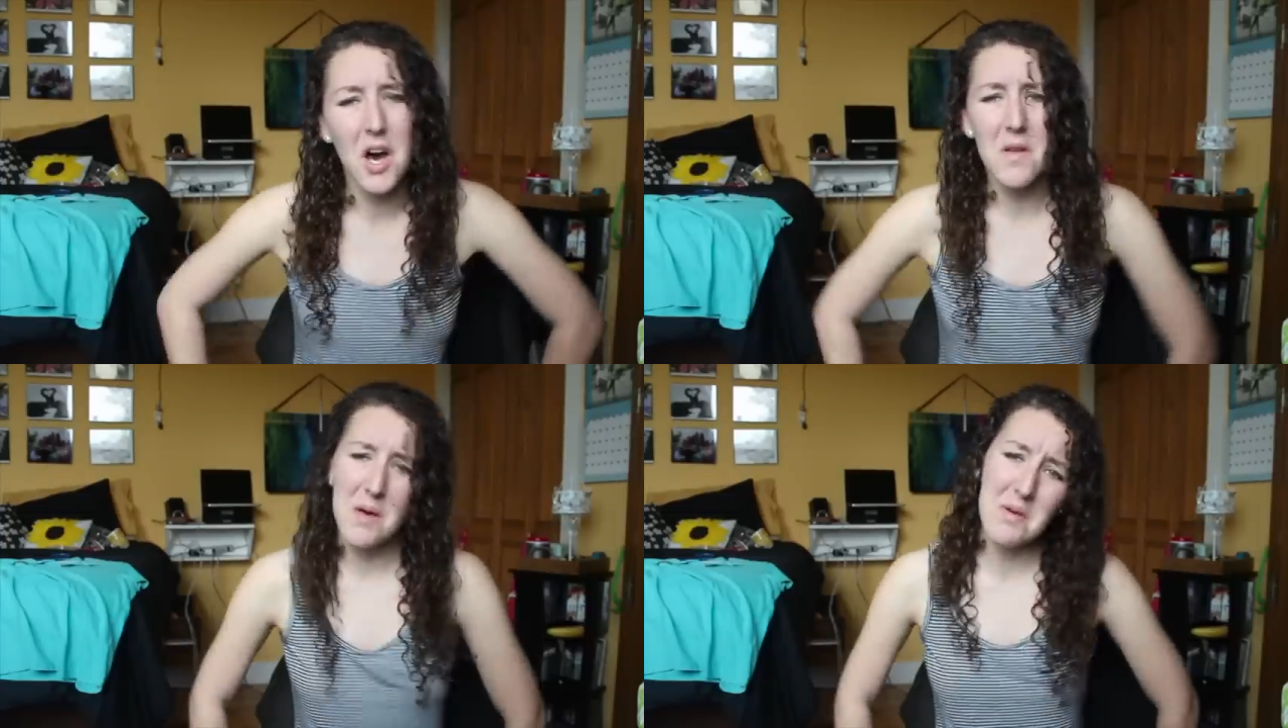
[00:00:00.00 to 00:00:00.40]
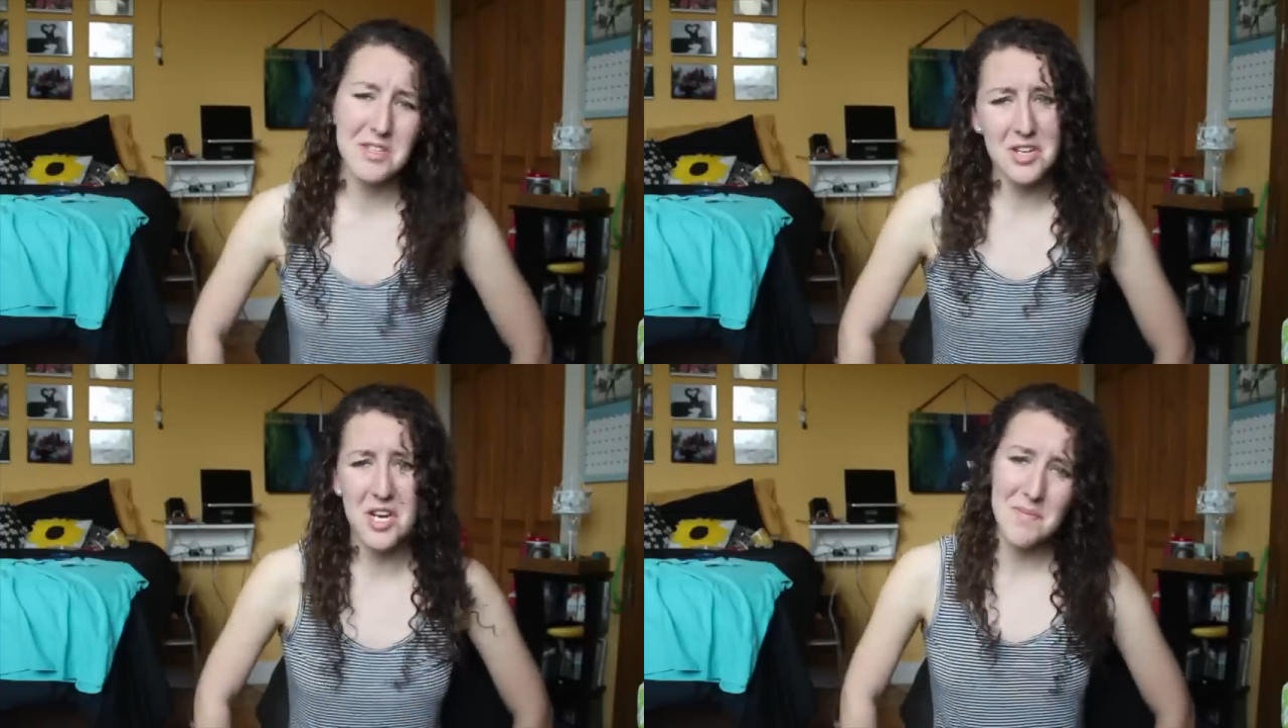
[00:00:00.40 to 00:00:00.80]

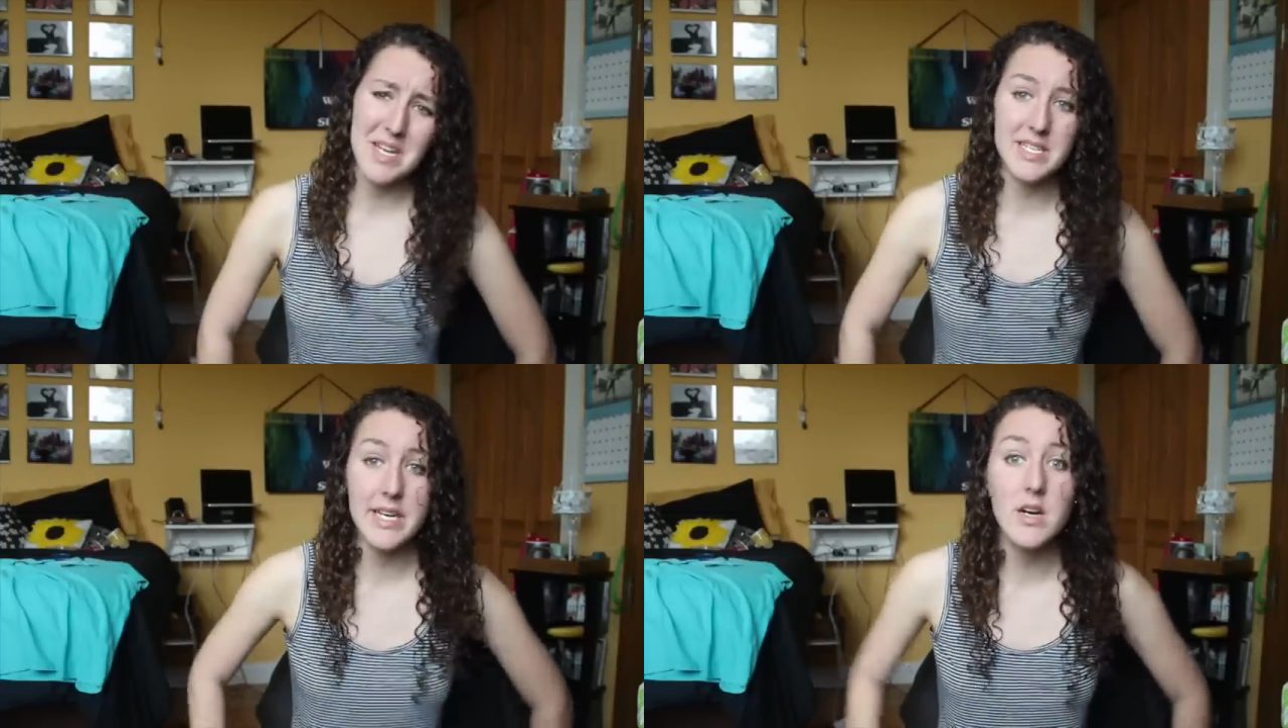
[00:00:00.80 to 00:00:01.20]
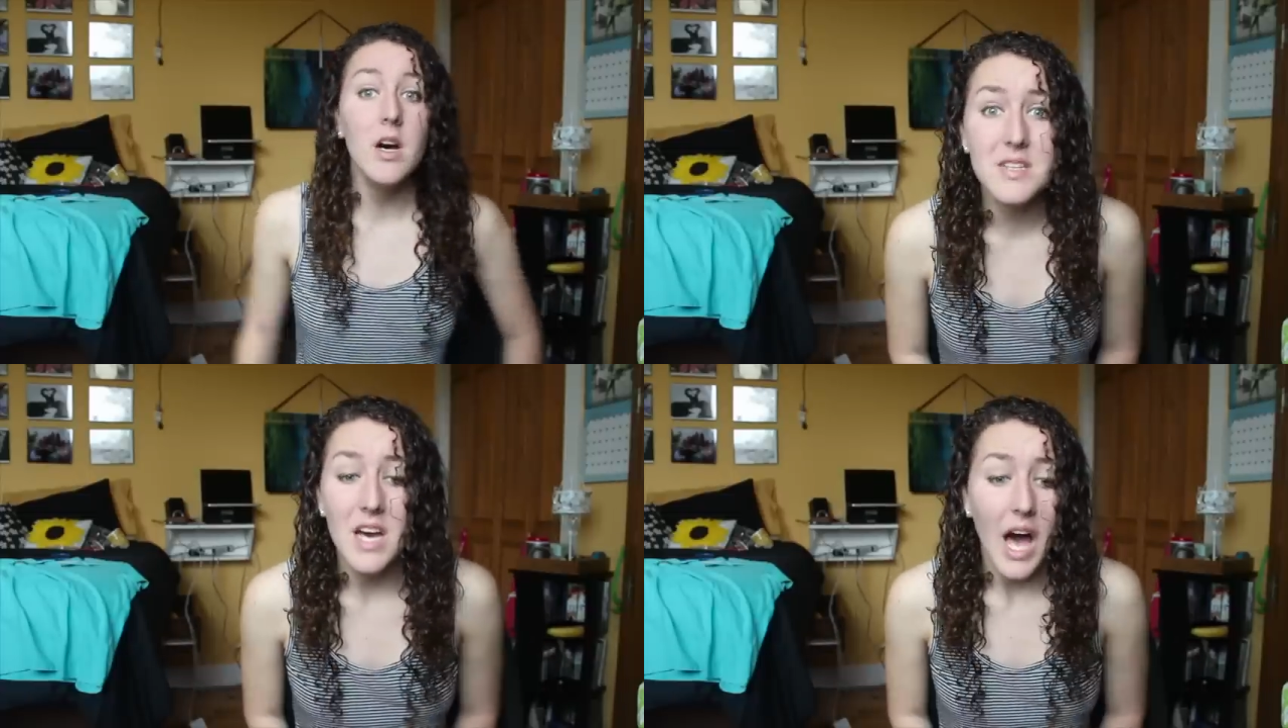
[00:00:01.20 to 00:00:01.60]
oh, that wasn't any big
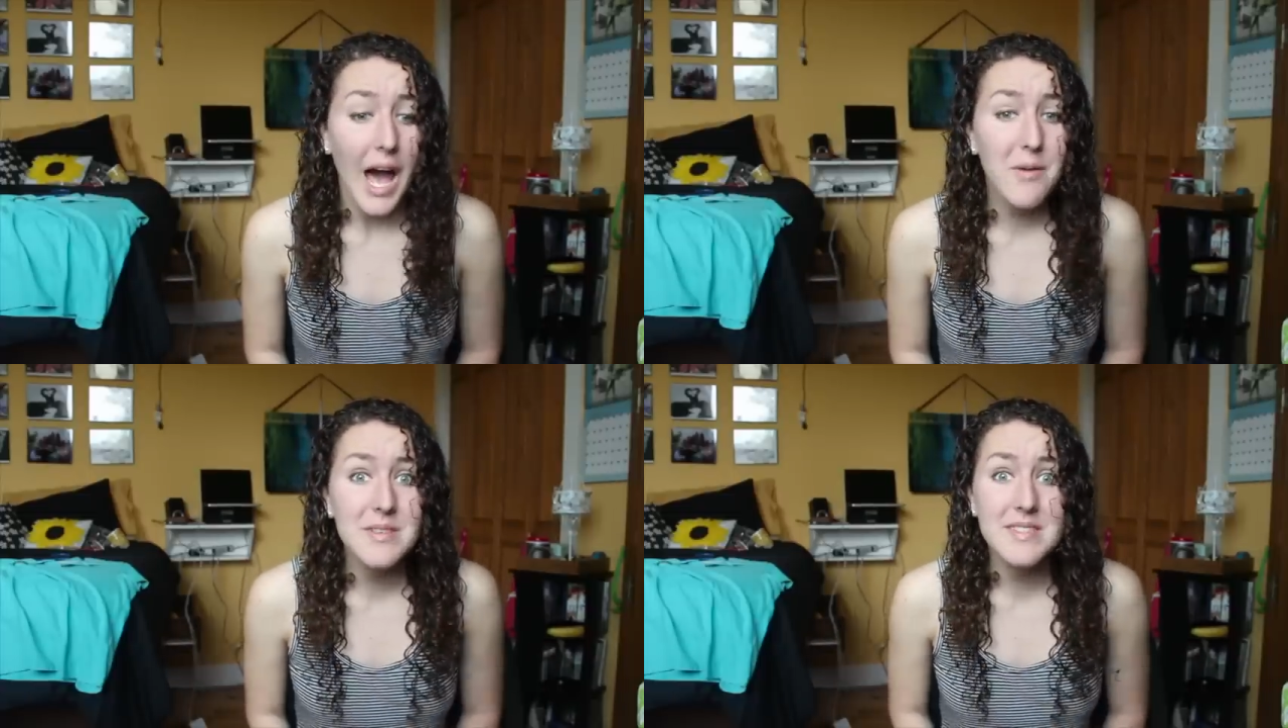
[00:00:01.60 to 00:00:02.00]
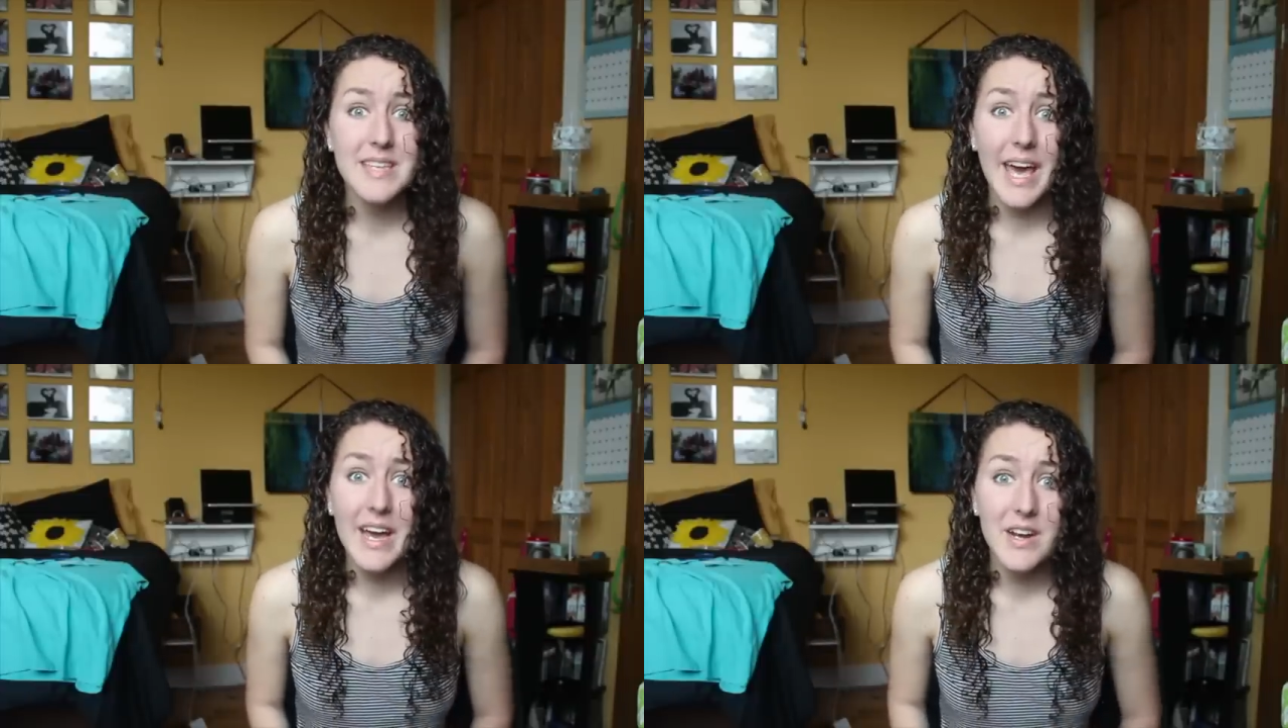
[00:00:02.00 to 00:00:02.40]
deal. I was
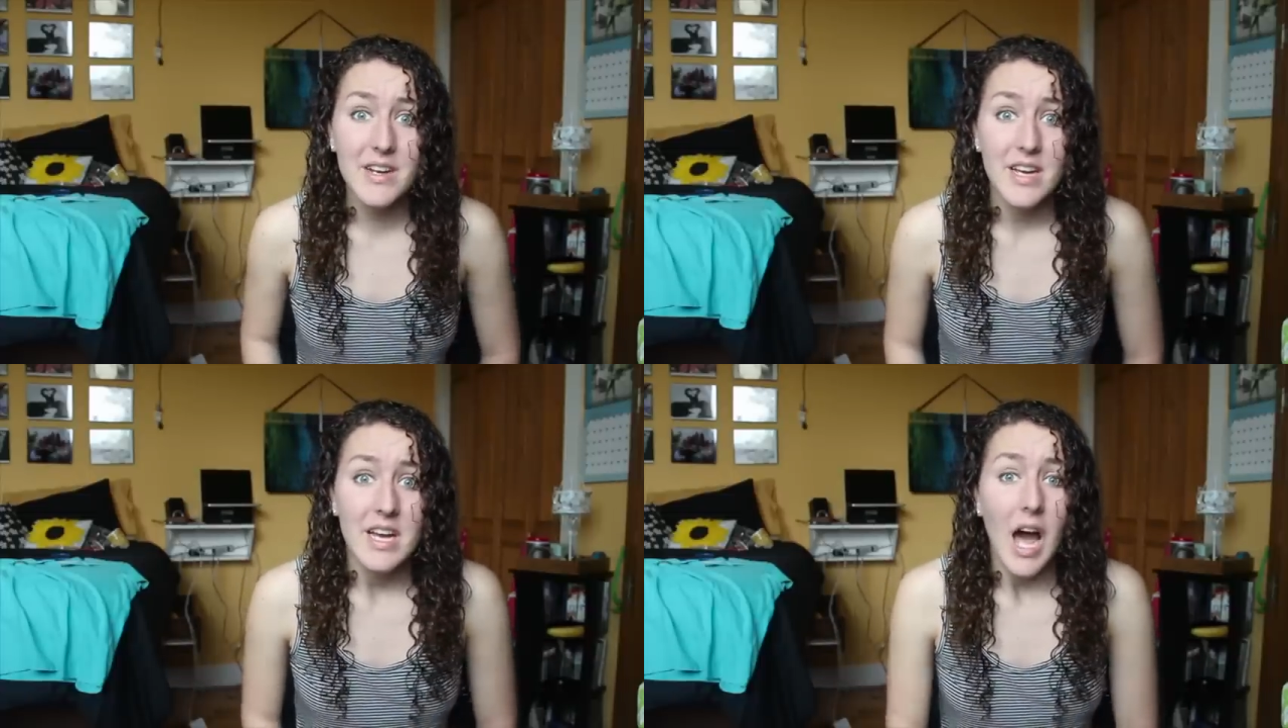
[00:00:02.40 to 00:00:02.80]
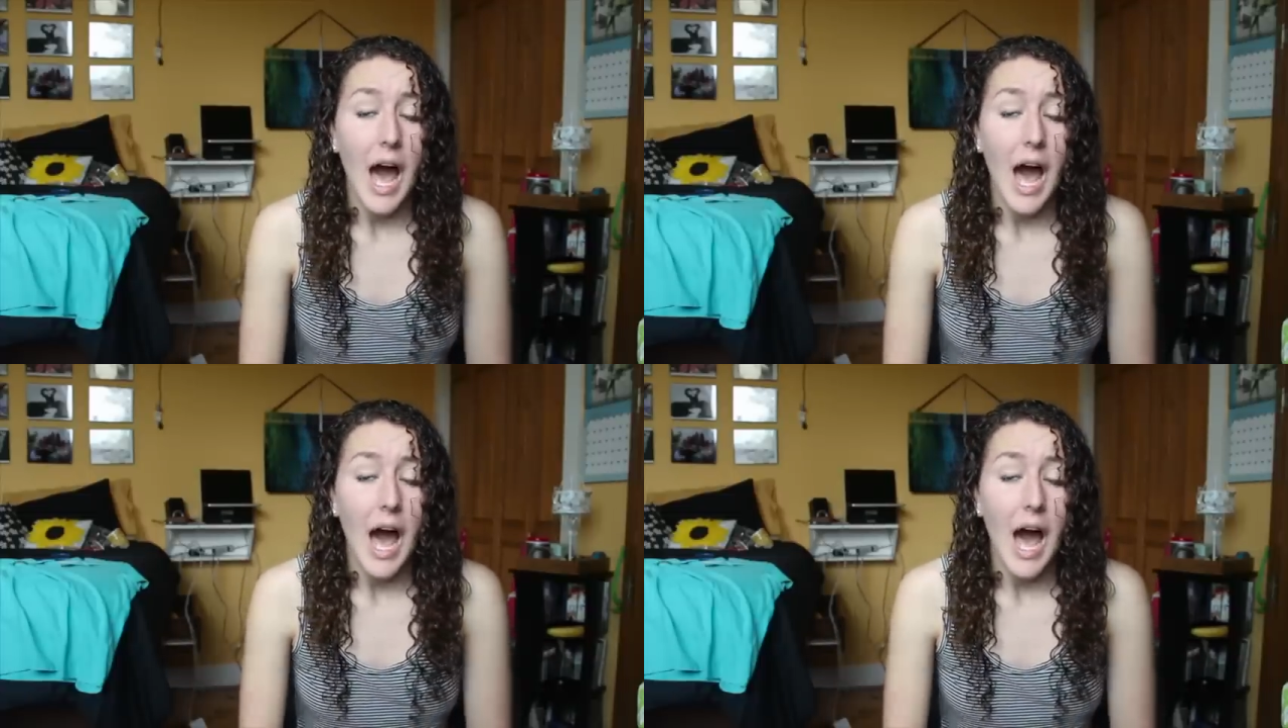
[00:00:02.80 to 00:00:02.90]
scared.